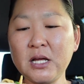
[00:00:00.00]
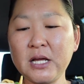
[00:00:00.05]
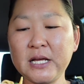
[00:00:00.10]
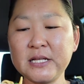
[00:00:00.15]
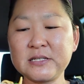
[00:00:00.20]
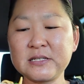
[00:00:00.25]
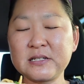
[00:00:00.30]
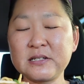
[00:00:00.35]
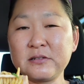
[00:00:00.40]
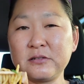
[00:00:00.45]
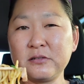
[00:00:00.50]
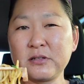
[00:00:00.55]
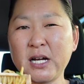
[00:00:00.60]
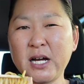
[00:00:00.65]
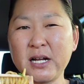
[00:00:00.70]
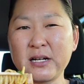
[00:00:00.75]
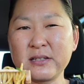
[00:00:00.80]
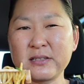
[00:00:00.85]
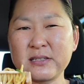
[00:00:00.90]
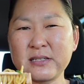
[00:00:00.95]
It's still
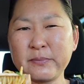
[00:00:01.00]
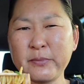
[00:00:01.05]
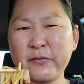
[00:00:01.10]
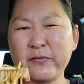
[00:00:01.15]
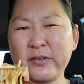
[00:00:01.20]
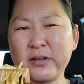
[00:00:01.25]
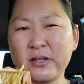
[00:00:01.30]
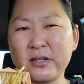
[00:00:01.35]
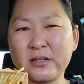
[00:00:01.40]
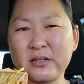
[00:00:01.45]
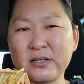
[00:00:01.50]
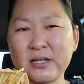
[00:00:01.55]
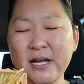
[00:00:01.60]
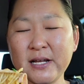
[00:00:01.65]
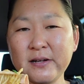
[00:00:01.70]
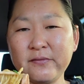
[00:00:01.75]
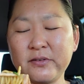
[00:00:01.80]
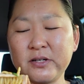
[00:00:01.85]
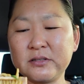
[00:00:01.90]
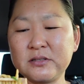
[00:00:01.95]
got some of a
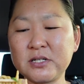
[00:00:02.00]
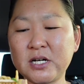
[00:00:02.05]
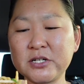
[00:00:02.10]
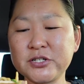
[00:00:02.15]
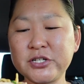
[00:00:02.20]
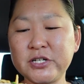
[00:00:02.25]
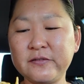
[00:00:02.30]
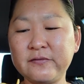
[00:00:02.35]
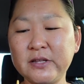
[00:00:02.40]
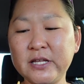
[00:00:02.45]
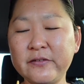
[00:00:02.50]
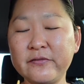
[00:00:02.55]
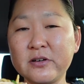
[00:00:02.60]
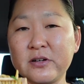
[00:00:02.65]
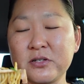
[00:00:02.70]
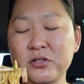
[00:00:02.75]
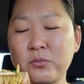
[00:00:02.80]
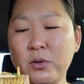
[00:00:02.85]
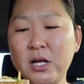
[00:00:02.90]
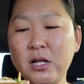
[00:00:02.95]
kind of a dashi flavor
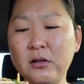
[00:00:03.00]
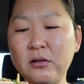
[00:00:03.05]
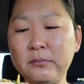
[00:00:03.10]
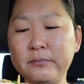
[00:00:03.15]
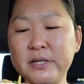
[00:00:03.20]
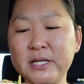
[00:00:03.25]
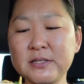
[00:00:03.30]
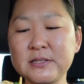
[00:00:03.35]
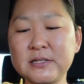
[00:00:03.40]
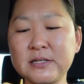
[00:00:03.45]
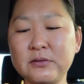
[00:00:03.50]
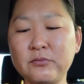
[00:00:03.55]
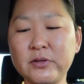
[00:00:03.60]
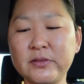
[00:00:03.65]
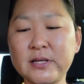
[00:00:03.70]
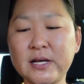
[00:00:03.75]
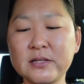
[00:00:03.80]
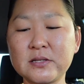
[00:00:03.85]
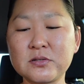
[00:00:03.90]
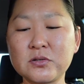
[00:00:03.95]
as well mixed in
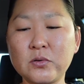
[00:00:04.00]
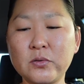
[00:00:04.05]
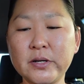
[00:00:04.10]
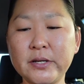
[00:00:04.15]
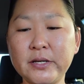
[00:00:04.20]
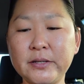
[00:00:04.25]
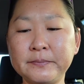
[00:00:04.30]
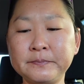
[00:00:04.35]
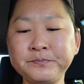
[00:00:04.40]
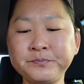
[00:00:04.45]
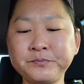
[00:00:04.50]
with that soy.